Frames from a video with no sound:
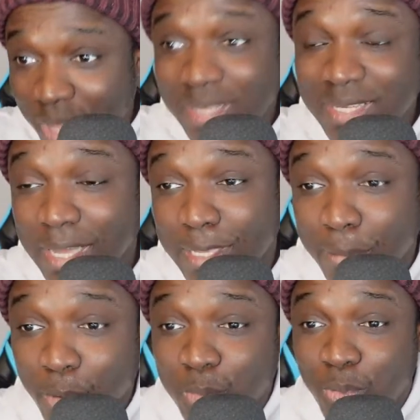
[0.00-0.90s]
you're talking
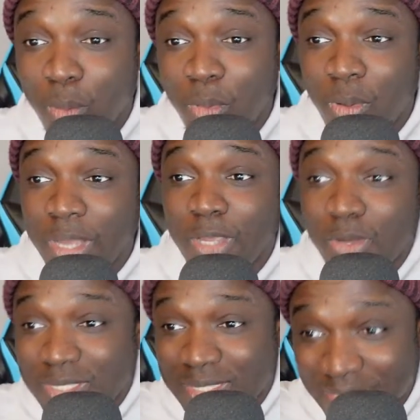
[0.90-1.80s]
about, humble one. You
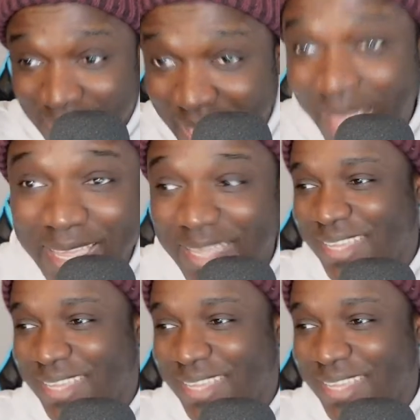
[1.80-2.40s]
just lie.